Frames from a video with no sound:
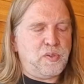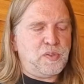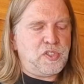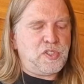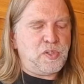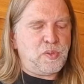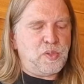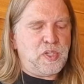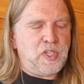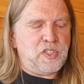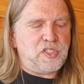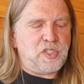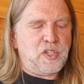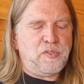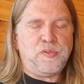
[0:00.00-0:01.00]
So I
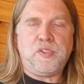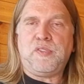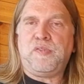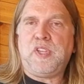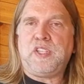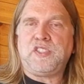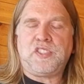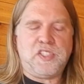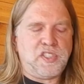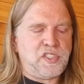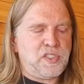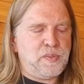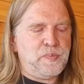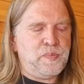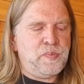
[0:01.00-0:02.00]
start off with a flat 6,